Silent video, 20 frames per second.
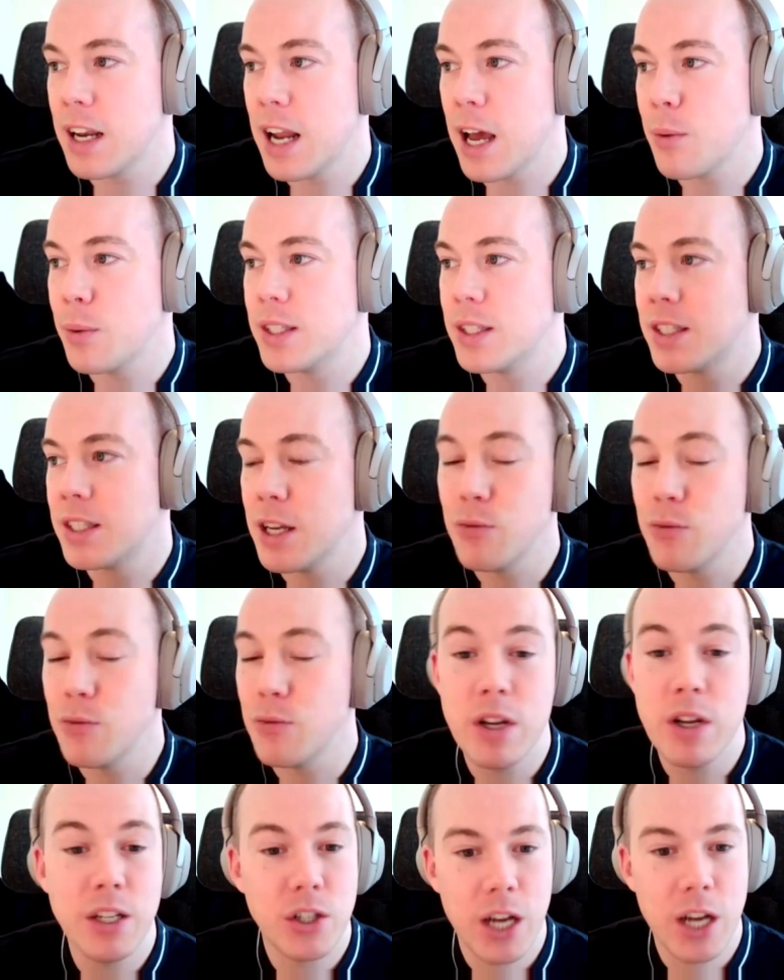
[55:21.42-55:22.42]
then I would say
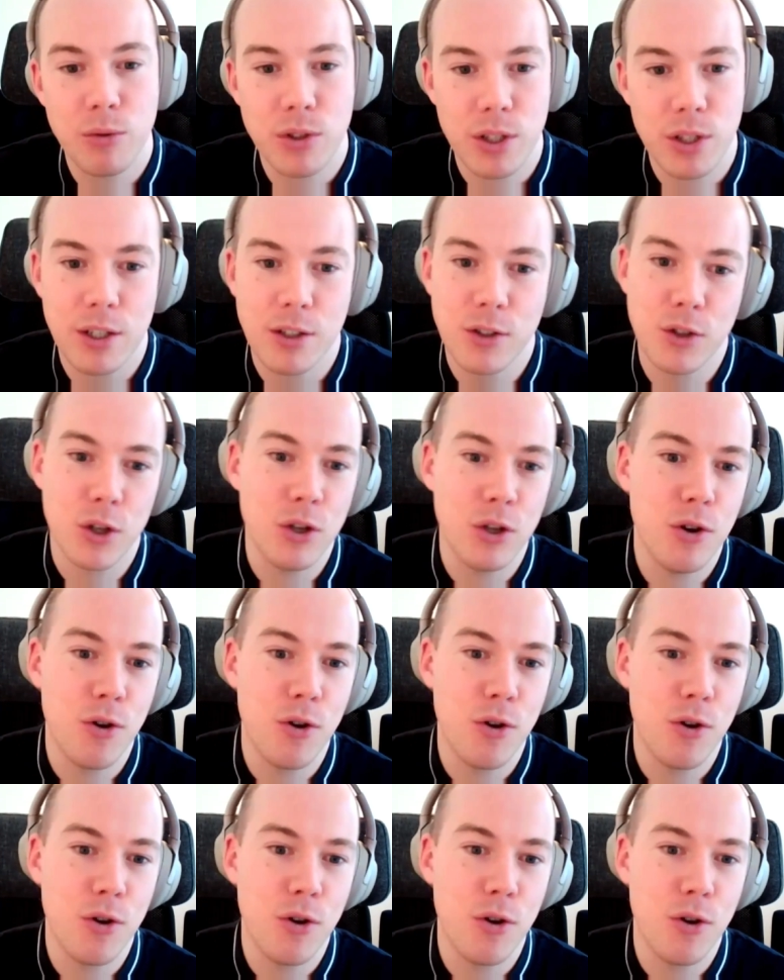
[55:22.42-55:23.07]
reach out to